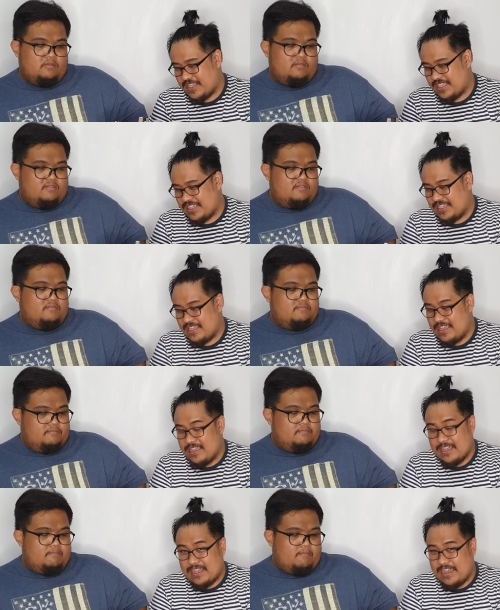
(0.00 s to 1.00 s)
Speaker 1: natin.
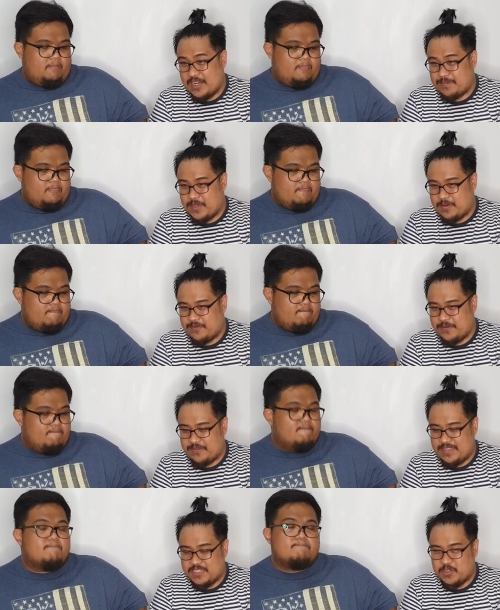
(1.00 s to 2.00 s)
Kagaya ng
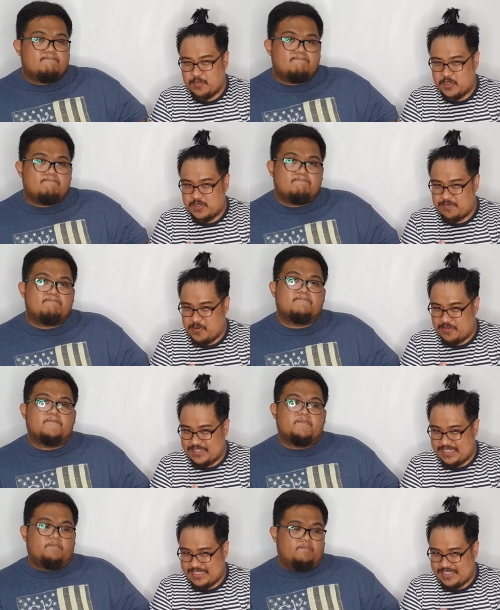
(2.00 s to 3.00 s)
B150 that supports both
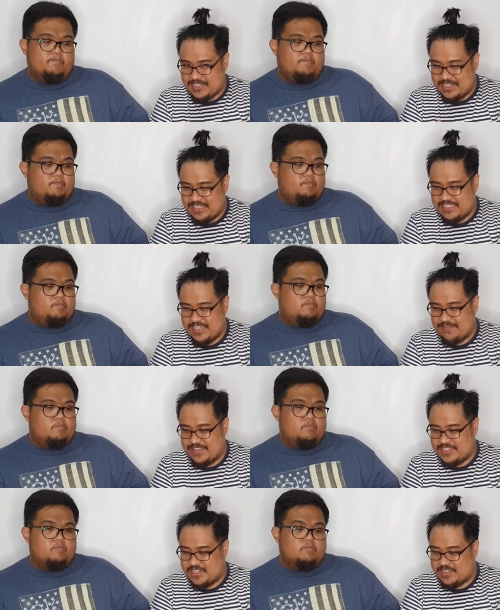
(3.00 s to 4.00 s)
6th gen and 7th
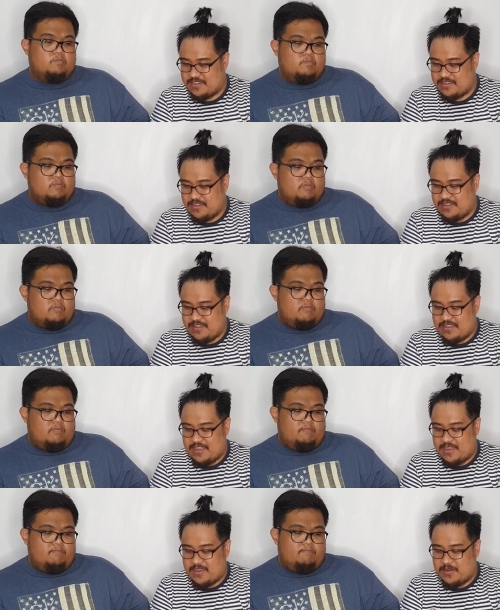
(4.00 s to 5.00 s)
gen
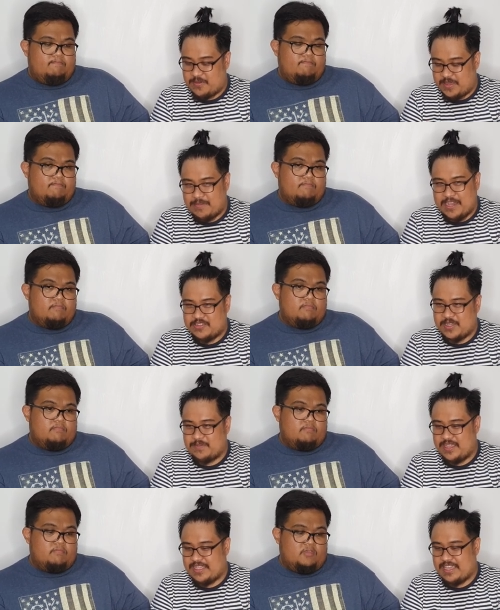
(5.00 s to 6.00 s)
na with a BIOS
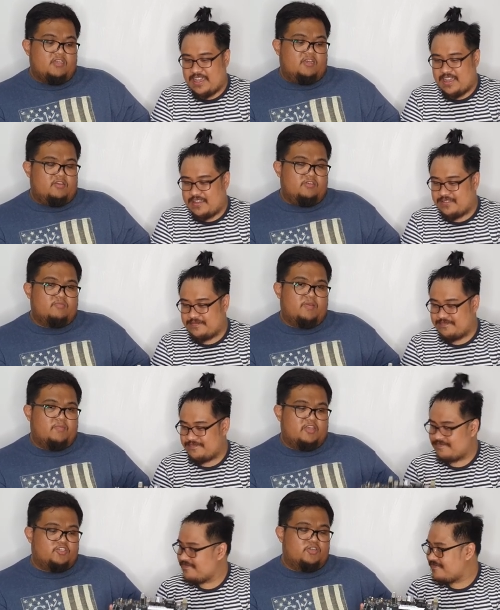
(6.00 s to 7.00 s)
update.
Speaker 2: Yeah,
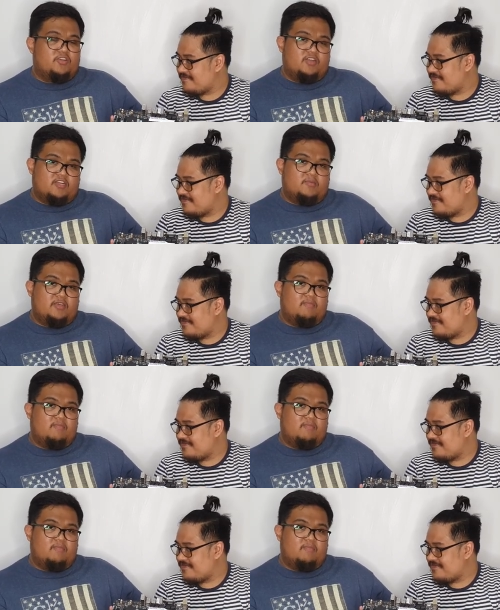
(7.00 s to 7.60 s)
make sure nyo lang na may